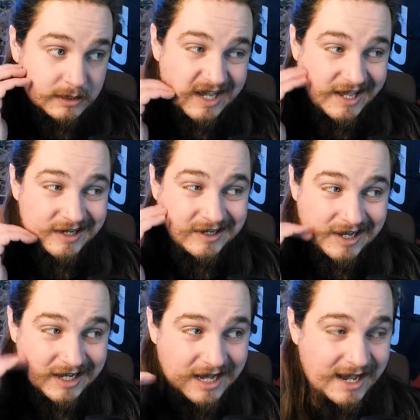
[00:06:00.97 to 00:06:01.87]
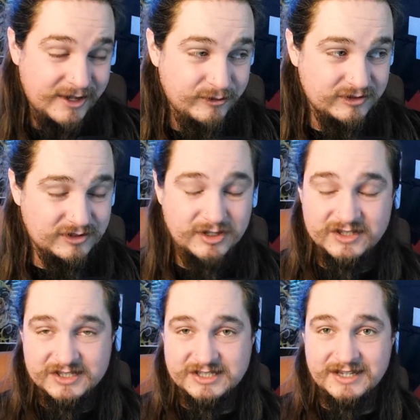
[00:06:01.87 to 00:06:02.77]
And a guy who's
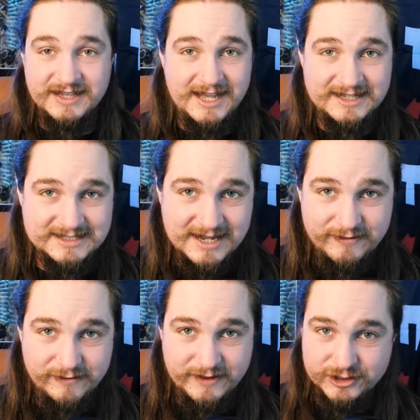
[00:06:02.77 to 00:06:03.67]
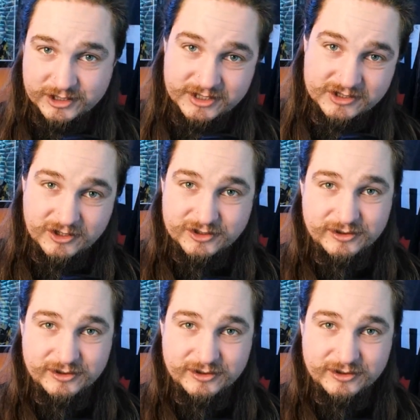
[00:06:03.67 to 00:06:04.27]
consistently had staph infection has also